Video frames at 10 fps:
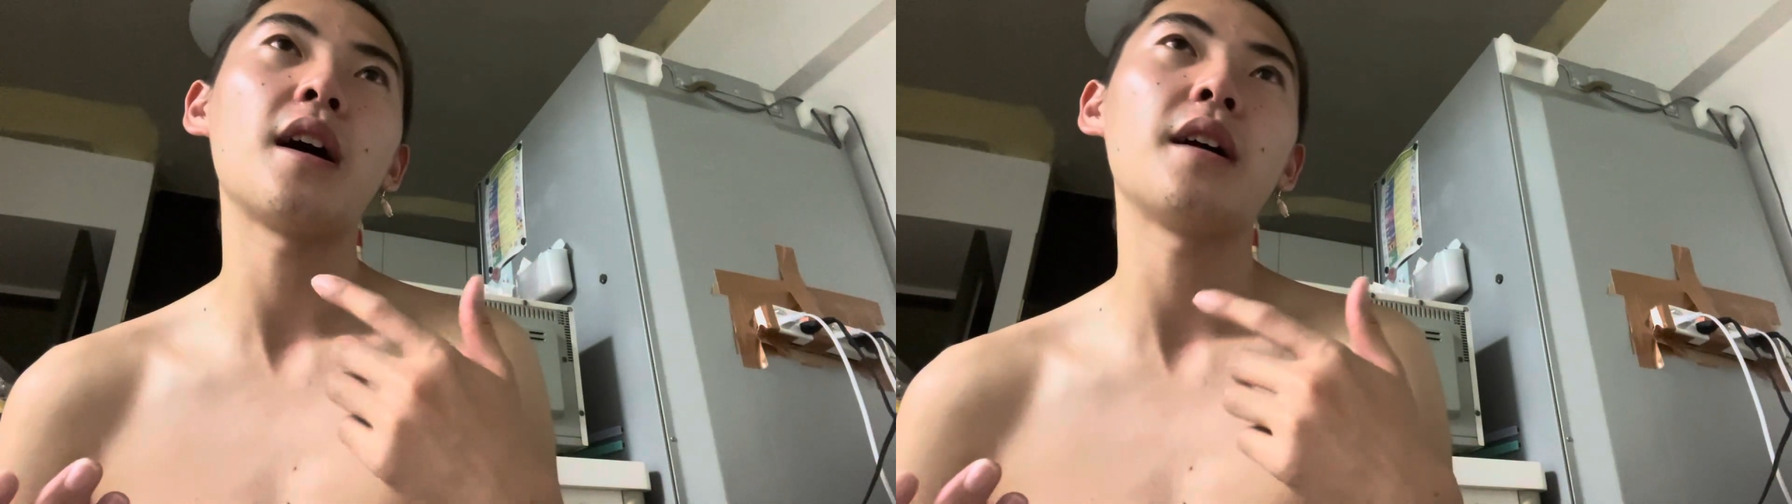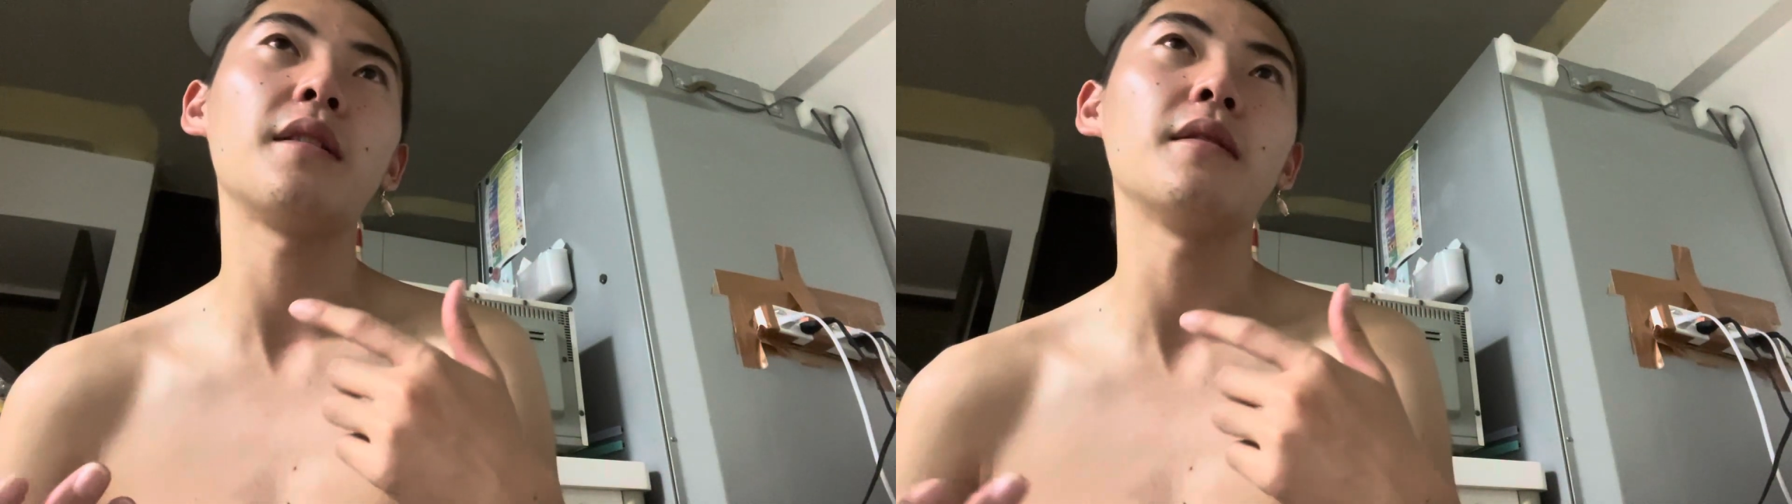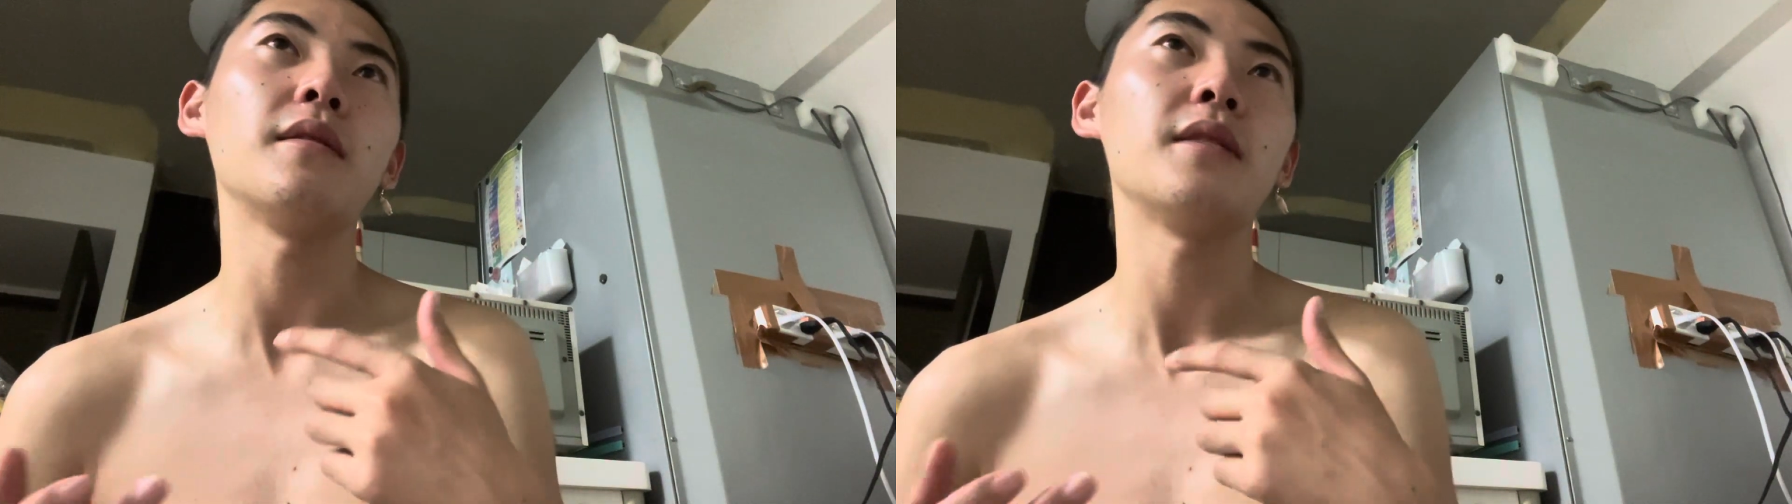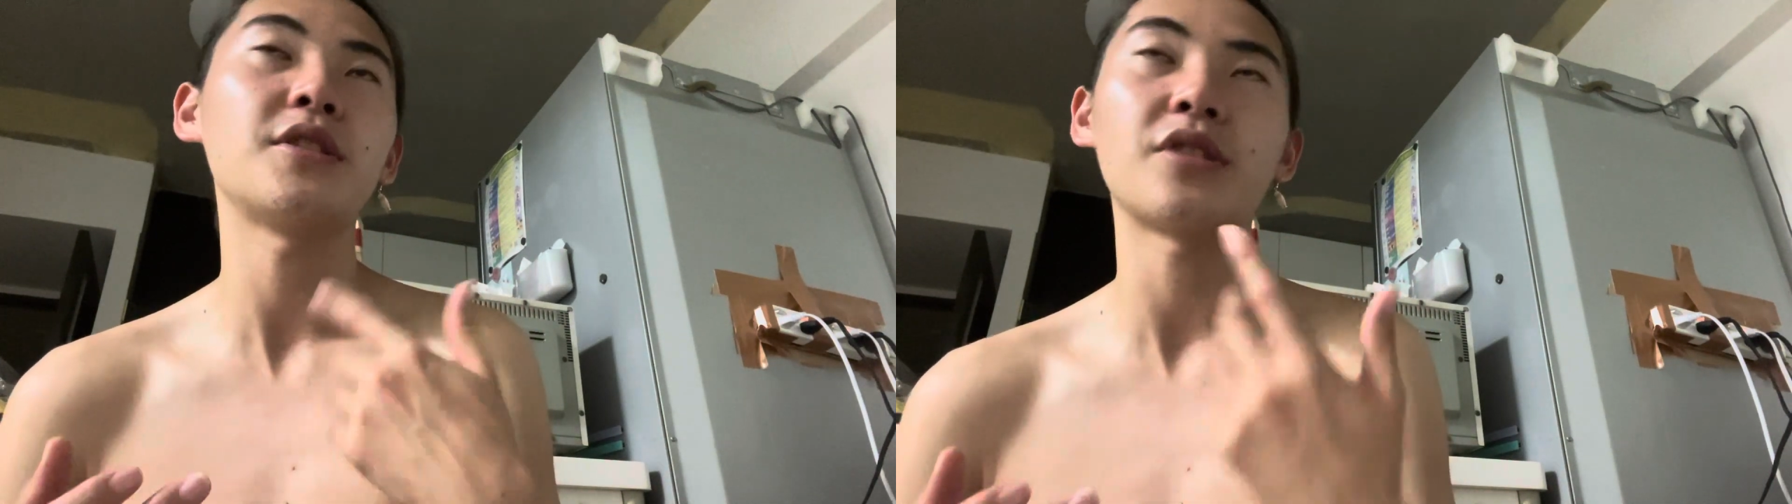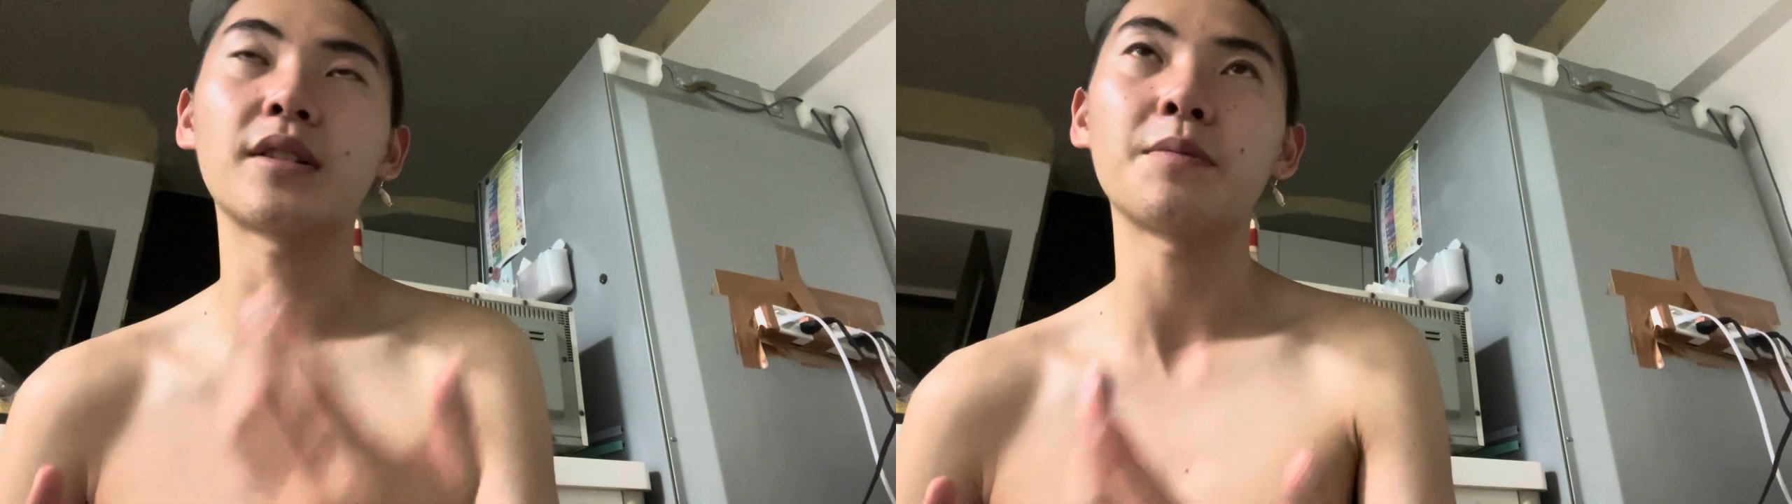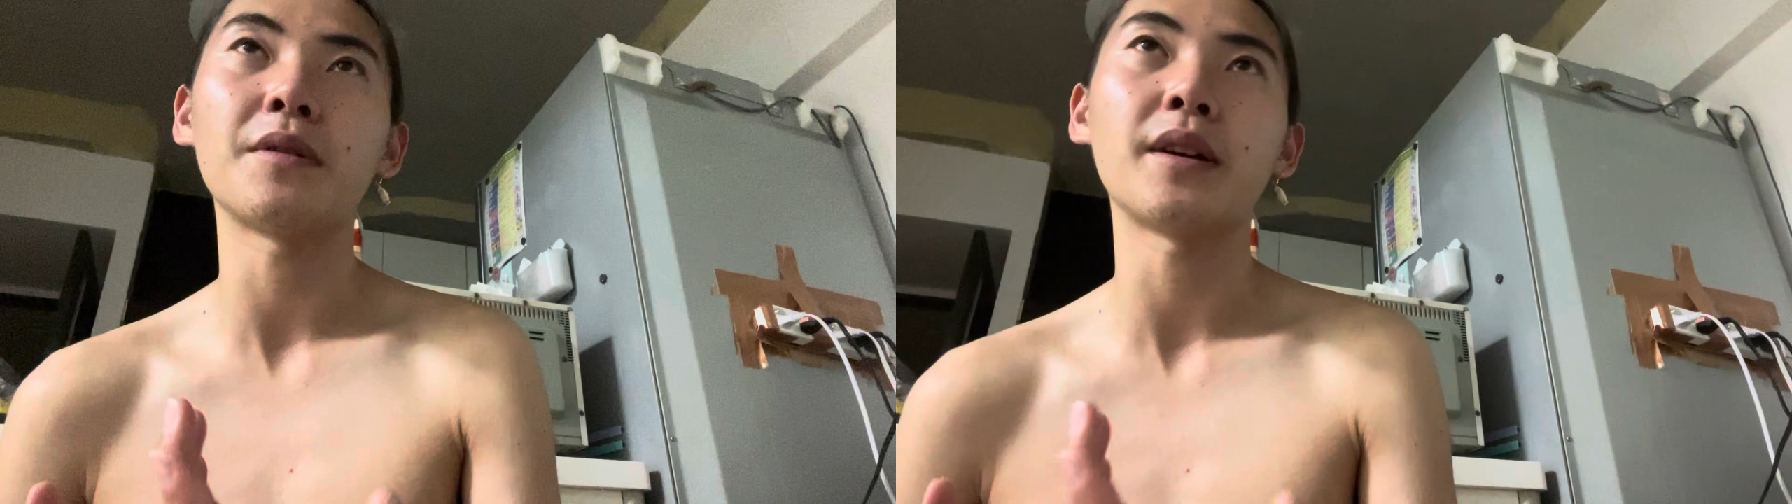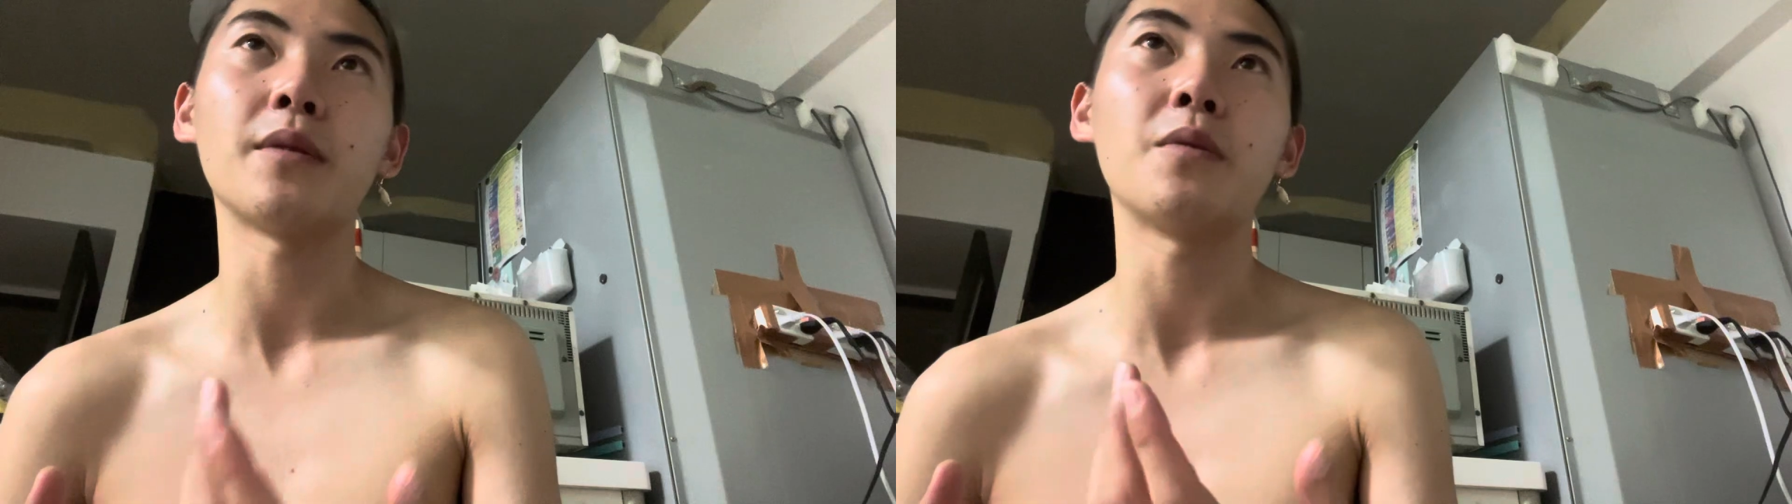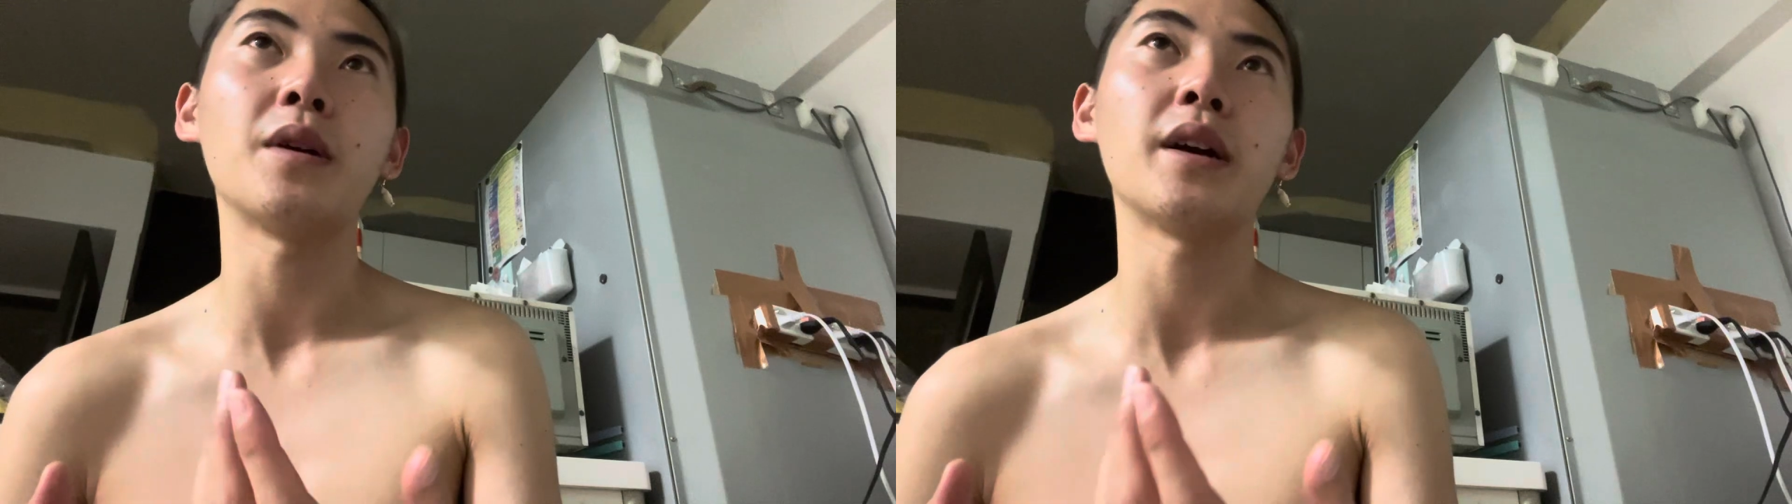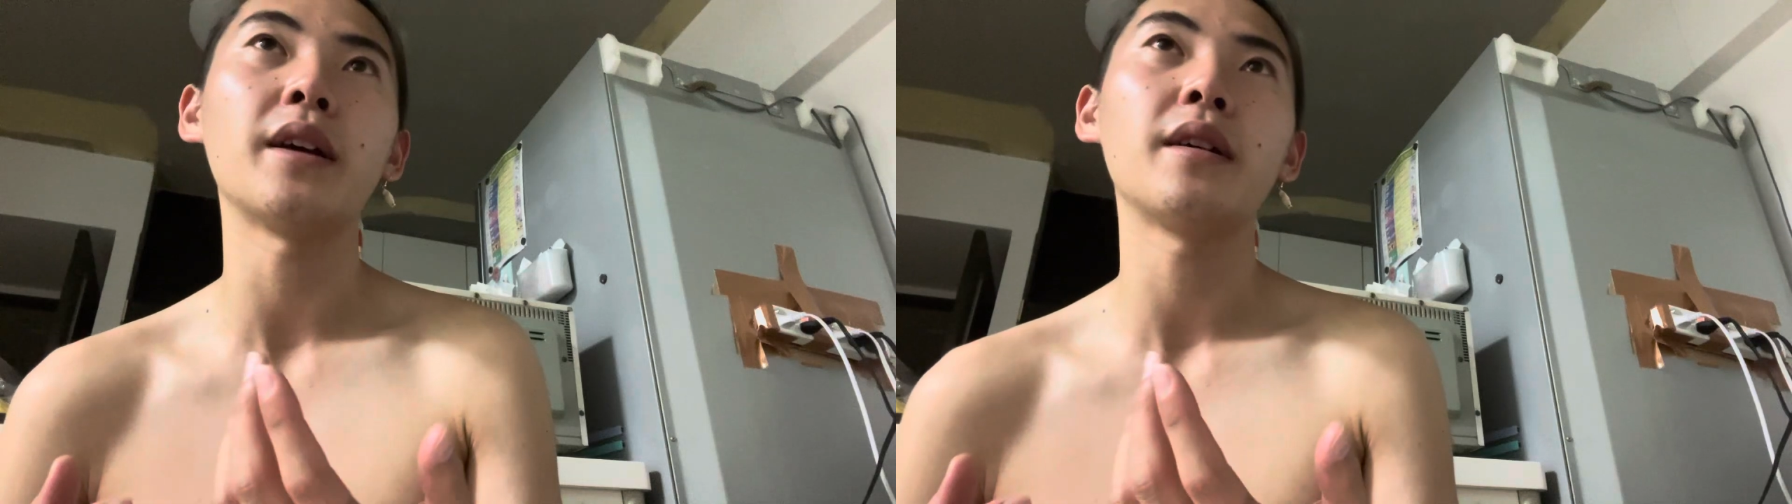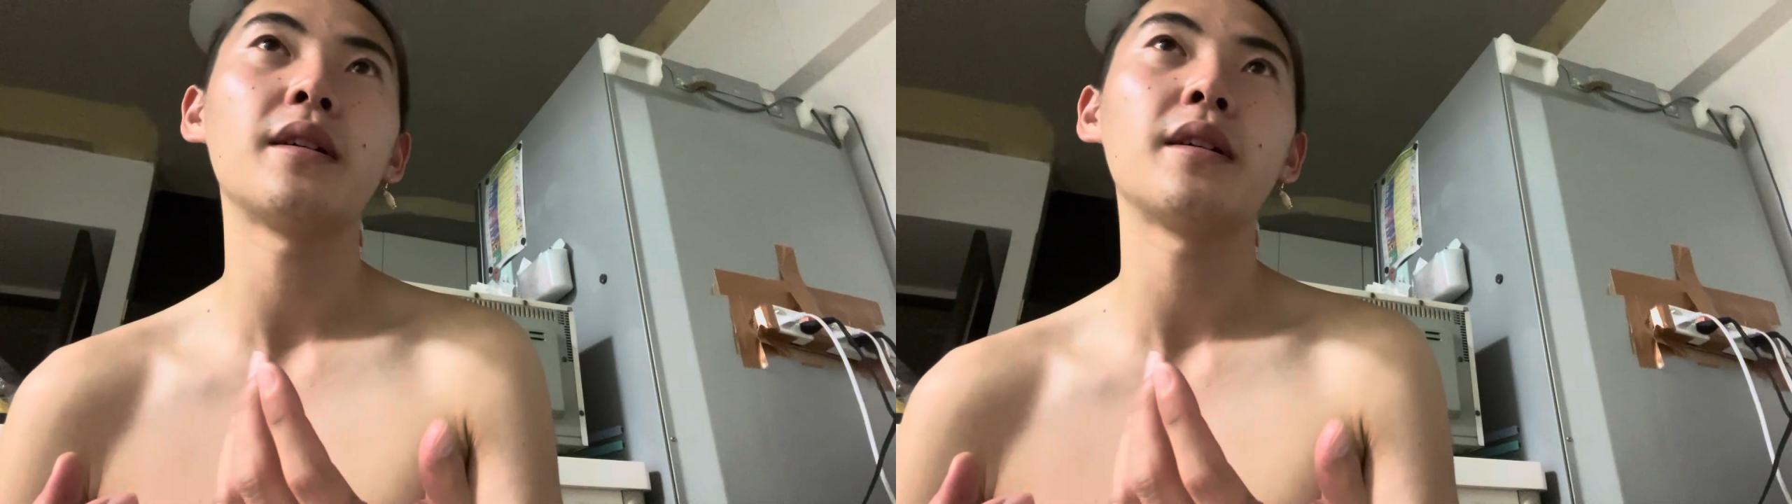let you explain why,